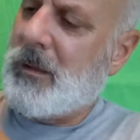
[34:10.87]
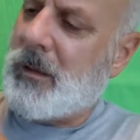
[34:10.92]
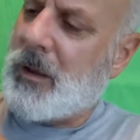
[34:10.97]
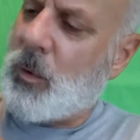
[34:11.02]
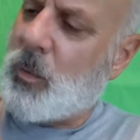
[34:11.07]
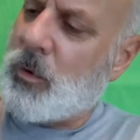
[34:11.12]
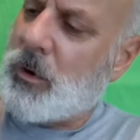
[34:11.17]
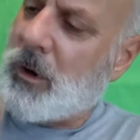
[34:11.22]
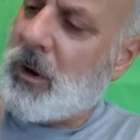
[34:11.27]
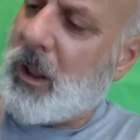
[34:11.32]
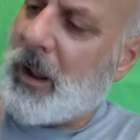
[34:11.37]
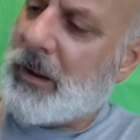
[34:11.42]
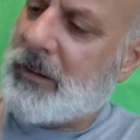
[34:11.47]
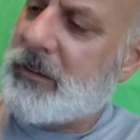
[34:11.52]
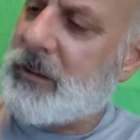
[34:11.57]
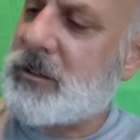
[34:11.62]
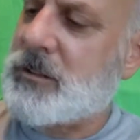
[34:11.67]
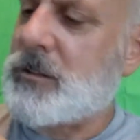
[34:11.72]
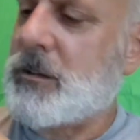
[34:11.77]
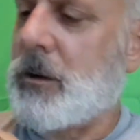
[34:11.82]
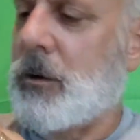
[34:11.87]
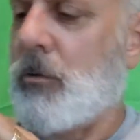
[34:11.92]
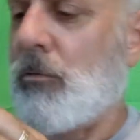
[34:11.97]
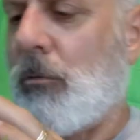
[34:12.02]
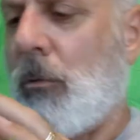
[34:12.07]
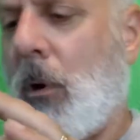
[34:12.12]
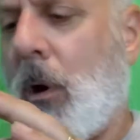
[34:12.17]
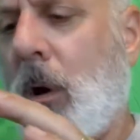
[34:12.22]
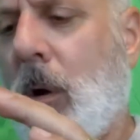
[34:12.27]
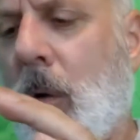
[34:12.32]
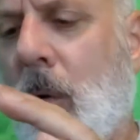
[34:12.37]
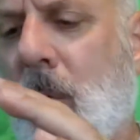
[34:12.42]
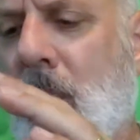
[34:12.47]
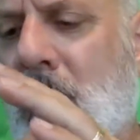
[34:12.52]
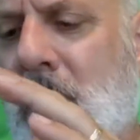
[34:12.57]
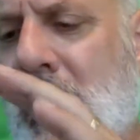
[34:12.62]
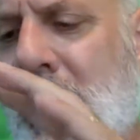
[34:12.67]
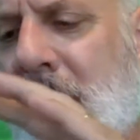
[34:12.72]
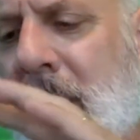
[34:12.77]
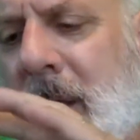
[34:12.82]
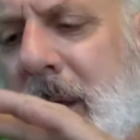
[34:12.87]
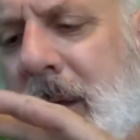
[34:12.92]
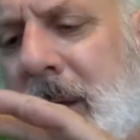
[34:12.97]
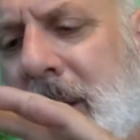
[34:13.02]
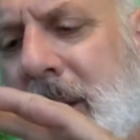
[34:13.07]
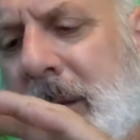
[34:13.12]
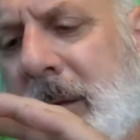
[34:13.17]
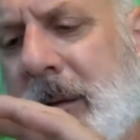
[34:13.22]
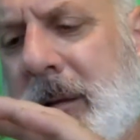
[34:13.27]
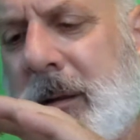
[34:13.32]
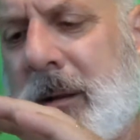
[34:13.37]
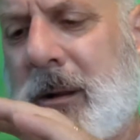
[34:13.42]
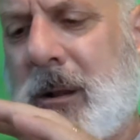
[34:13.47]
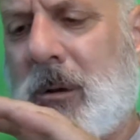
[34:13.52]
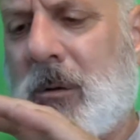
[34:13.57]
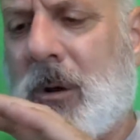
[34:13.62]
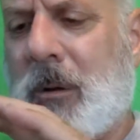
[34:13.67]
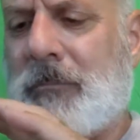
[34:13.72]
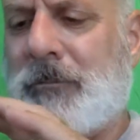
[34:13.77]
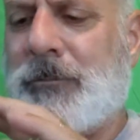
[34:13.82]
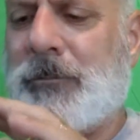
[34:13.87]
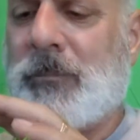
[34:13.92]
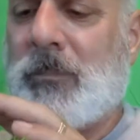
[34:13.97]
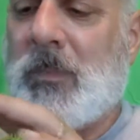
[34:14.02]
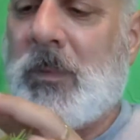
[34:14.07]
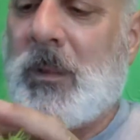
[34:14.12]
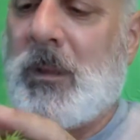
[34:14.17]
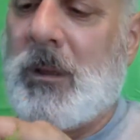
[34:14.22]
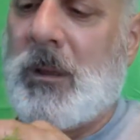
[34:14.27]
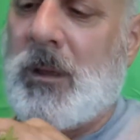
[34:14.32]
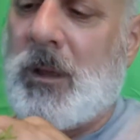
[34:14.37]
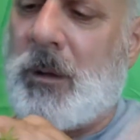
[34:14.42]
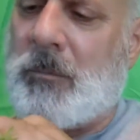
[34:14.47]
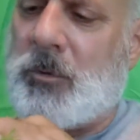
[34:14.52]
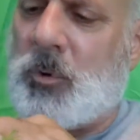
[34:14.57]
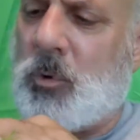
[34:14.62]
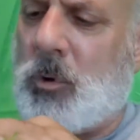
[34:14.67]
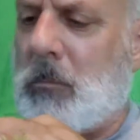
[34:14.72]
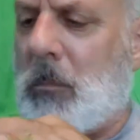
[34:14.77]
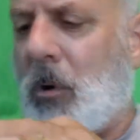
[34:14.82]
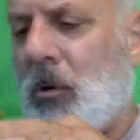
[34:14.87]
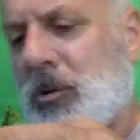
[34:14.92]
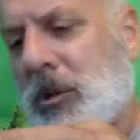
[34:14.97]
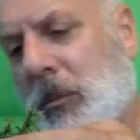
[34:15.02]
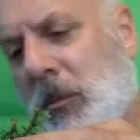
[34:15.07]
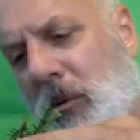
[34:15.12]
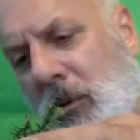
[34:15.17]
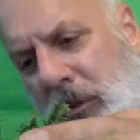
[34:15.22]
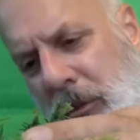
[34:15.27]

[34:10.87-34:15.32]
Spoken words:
I would like this to grow. I'm doing multiple